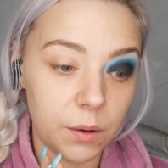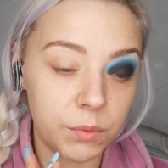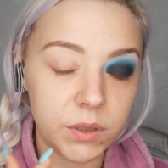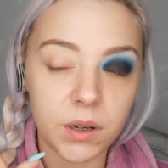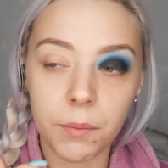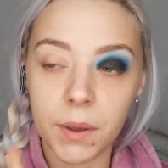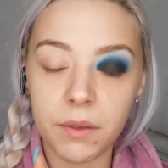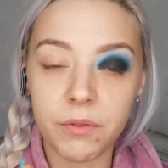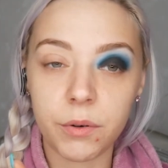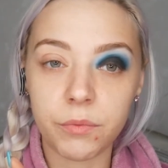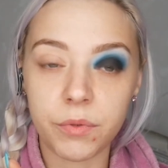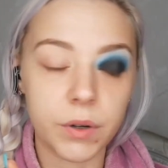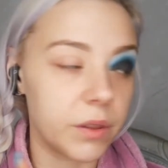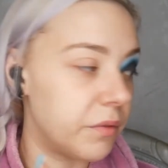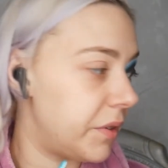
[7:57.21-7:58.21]
which I may film
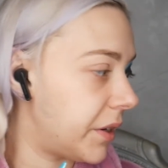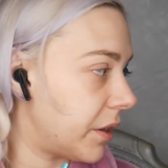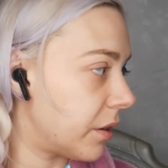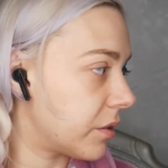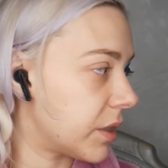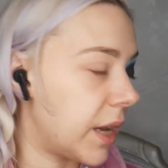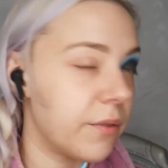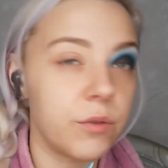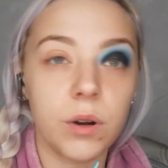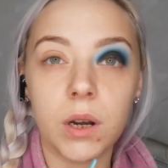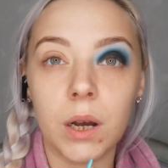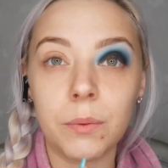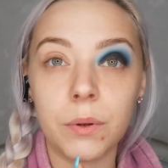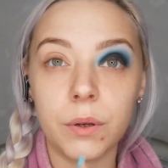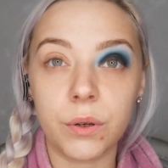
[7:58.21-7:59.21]
for another video because I have got a
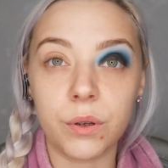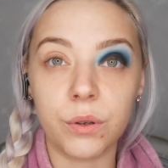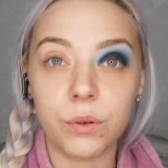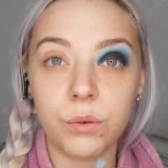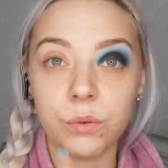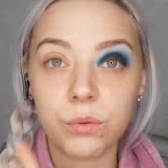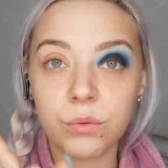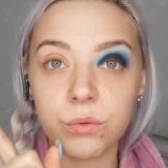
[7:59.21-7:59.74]
couple of new